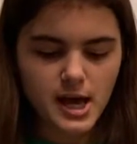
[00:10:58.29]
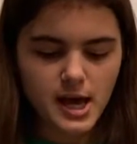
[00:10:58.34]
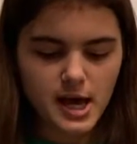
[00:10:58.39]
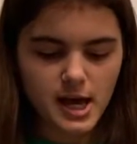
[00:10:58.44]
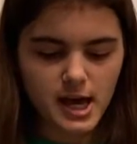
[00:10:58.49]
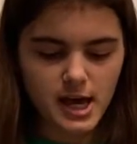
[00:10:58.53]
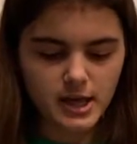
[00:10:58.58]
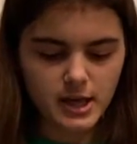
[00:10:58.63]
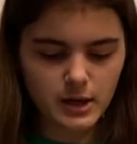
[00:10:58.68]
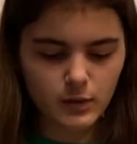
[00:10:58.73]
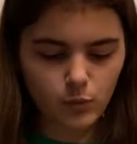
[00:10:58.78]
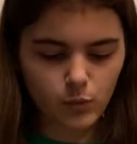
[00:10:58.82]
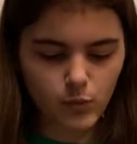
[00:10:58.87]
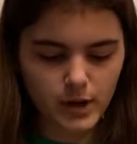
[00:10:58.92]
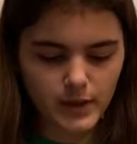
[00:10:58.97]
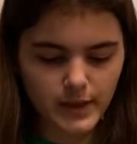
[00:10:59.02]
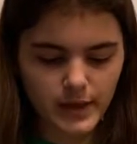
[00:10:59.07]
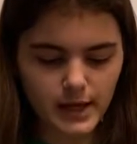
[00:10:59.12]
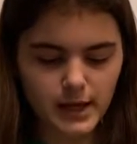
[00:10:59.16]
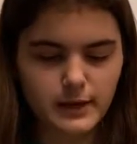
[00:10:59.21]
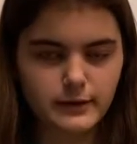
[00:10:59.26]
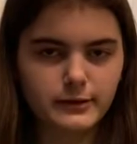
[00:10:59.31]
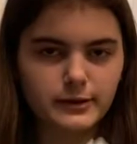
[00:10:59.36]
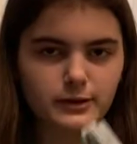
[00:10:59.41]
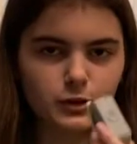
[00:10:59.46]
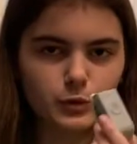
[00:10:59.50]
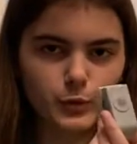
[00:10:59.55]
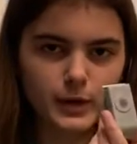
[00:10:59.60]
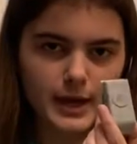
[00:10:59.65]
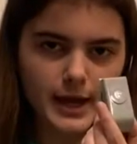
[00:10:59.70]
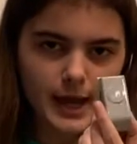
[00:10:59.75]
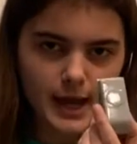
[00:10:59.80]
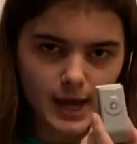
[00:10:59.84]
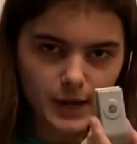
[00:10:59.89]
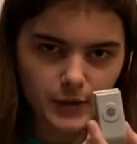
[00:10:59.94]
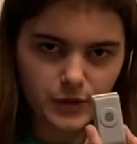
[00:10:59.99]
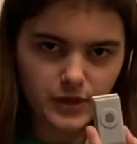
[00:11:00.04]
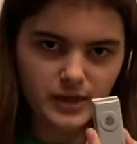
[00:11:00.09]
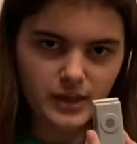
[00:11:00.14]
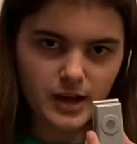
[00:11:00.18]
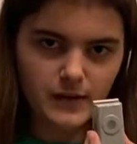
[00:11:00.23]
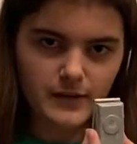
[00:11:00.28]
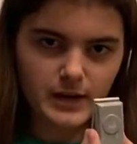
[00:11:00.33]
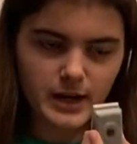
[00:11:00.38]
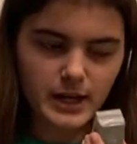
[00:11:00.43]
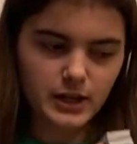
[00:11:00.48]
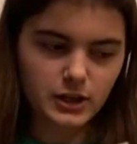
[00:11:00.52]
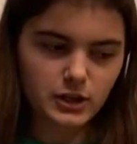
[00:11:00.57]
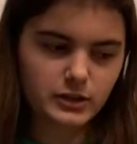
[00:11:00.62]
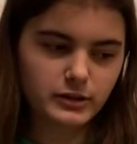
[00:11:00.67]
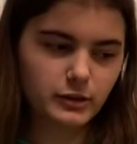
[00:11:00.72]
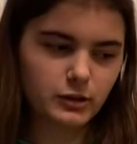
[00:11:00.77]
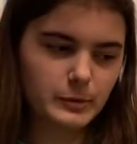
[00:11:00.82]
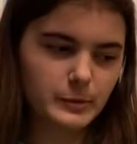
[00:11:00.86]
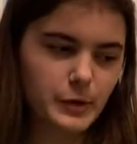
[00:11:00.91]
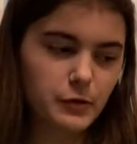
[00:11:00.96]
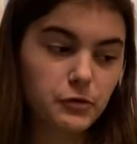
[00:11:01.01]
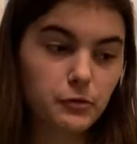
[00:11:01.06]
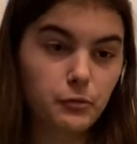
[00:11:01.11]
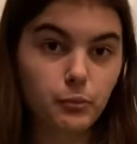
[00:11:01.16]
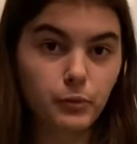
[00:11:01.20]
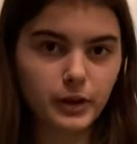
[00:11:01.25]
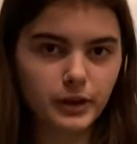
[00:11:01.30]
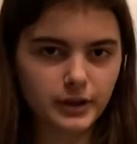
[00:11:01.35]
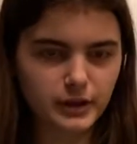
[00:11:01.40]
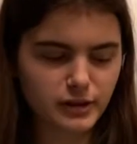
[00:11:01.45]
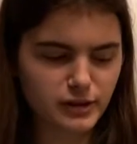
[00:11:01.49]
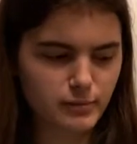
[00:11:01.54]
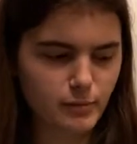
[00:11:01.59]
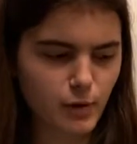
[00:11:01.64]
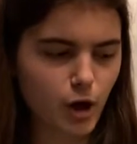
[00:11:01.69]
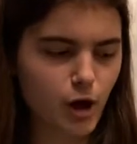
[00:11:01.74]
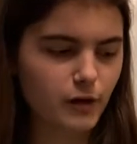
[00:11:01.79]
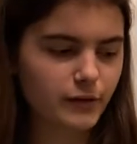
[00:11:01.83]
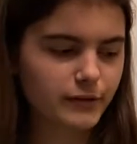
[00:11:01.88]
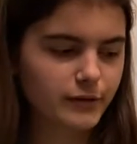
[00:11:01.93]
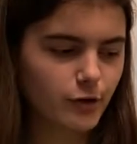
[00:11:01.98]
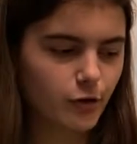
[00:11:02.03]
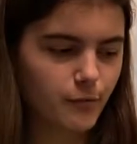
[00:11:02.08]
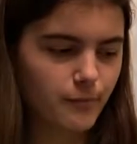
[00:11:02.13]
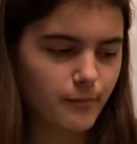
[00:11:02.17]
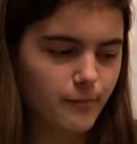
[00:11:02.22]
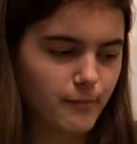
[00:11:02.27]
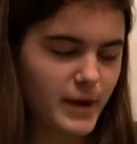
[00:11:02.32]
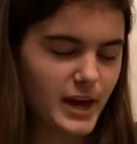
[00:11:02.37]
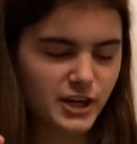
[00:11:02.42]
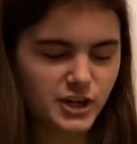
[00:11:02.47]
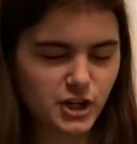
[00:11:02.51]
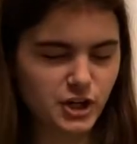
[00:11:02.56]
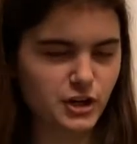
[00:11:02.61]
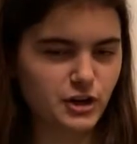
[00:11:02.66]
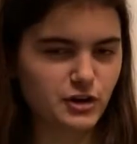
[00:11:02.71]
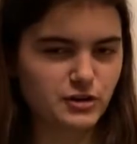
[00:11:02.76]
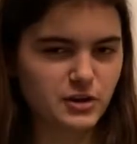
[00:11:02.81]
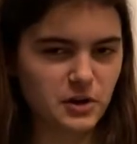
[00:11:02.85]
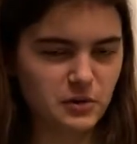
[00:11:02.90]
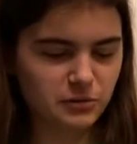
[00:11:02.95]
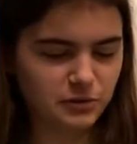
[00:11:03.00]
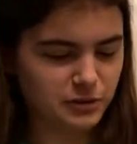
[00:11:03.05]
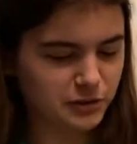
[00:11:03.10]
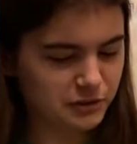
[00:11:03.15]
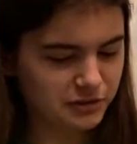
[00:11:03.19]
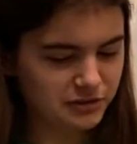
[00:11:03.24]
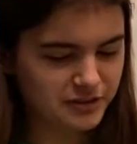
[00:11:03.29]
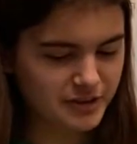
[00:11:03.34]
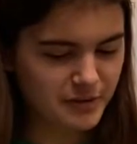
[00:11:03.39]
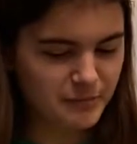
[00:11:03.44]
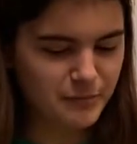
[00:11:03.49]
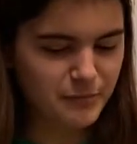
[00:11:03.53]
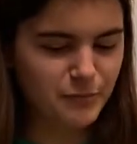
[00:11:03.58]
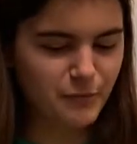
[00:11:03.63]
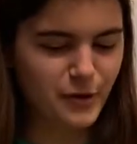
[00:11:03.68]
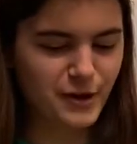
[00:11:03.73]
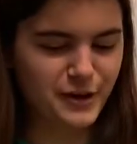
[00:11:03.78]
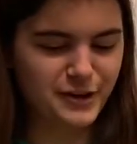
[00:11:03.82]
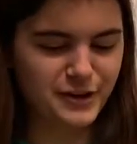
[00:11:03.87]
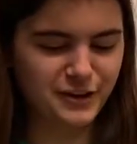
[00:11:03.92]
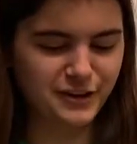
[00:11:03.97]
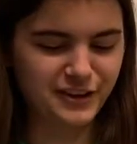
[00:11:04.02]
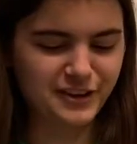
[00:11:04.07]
and then one that is 3/8 of an inch. So they're both really small. So make sure you don't lose them when you're